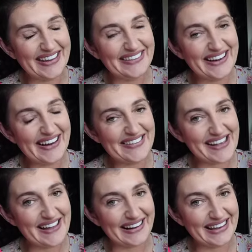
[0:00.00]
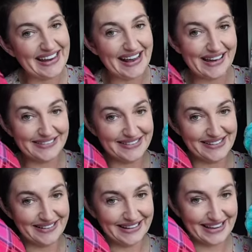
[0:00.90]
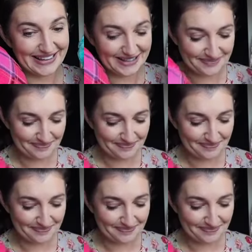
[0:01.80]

they're nice and clean and snuggly.